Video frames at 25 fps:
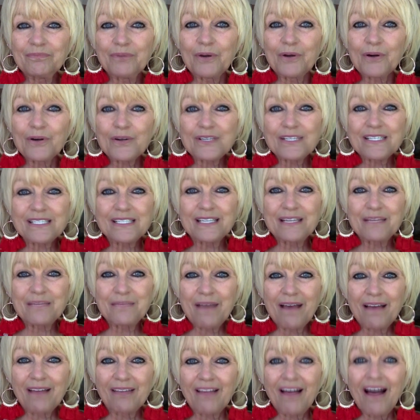person in
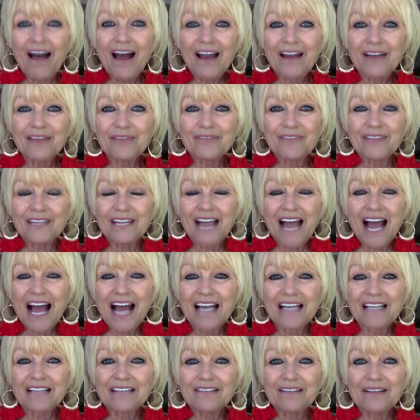my life that
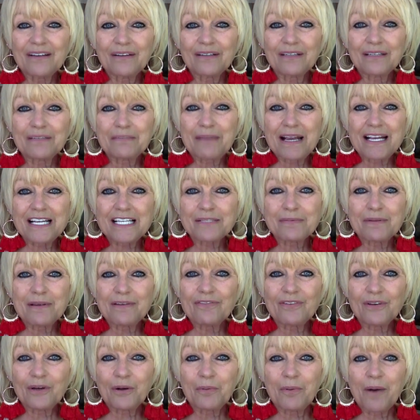I that makes
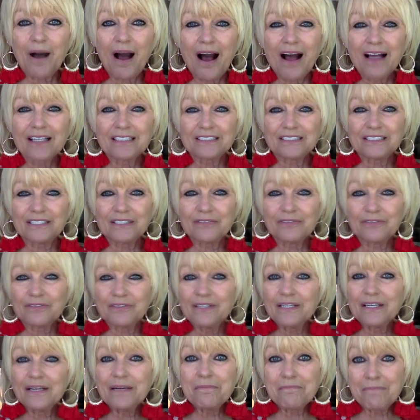me feel positive
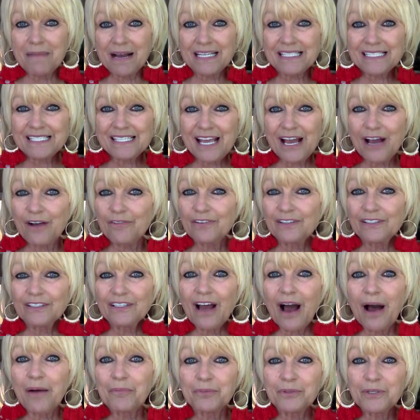myself and not